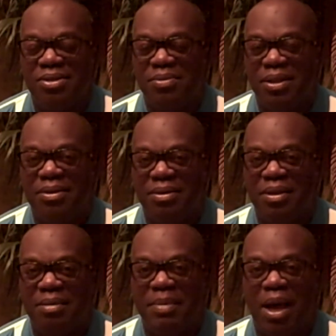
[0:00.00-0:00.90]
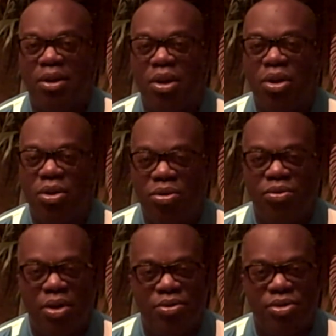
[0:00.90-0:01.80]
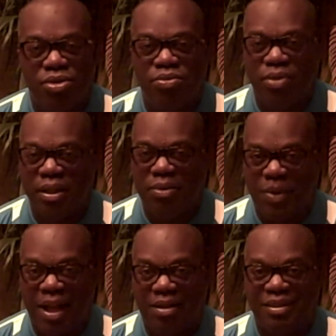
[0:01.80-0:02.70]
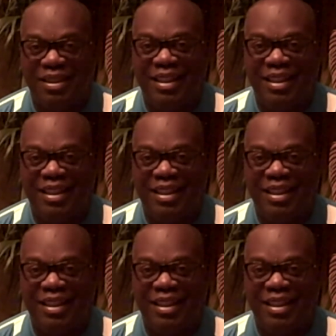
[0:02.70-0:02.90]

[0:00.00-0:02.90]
to really think about who knows you really well